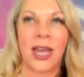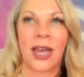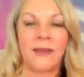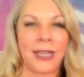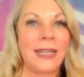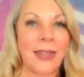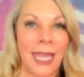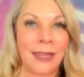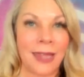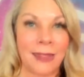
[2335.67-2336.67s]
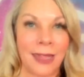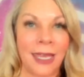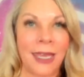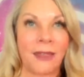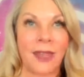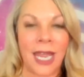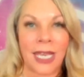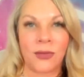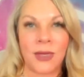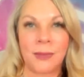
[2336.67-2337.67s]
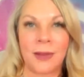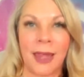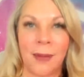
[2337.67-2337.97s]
of any length, I think, and then I can reply